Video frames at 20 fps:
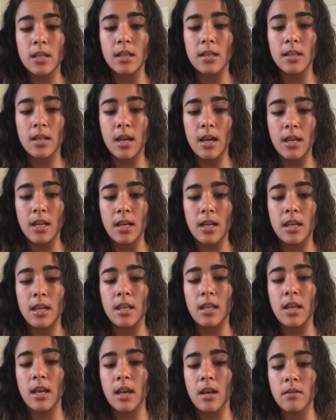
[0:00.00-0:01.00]
the lining
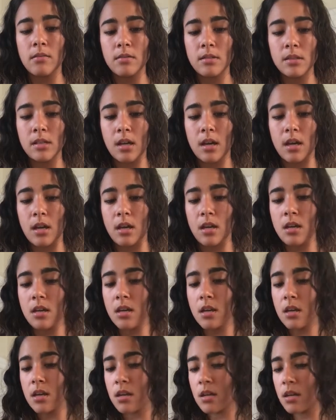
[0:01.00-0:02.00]
and the outside.